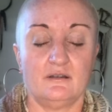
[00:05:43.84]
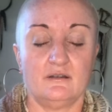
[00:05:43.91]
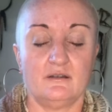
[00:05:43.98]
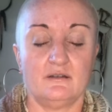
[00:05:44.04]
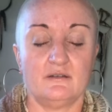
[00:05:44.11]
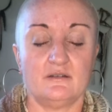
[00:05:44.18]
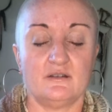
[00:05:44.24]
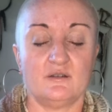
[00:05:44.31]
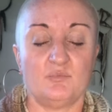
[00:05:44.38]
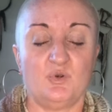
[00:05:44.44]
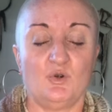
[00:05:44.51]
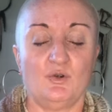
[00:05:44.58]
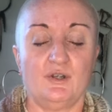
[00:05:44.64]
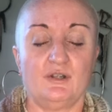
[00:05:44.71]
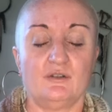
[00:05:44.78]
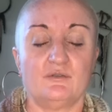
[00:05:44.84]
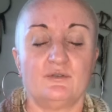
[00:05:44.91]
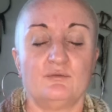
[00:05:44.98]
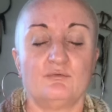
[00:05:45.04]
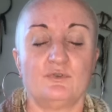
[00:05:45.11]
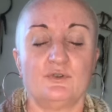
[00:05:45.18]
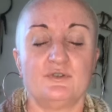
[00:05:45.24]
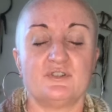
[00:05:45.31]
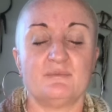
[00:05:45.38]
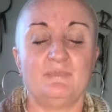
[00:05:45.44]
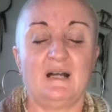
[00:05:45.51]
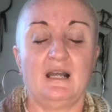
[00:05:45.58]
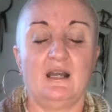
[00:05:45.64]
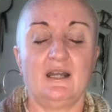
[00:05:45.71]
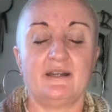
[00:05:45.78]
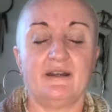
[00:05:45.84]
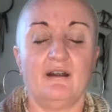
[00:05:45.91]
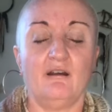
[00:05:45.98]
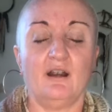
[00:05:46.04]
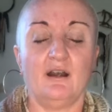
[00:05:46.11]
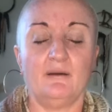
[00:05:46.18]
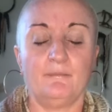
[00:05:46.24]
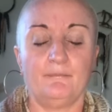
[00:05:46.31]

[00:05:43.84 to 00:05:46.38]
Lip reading: to the point of the root, Muladhara.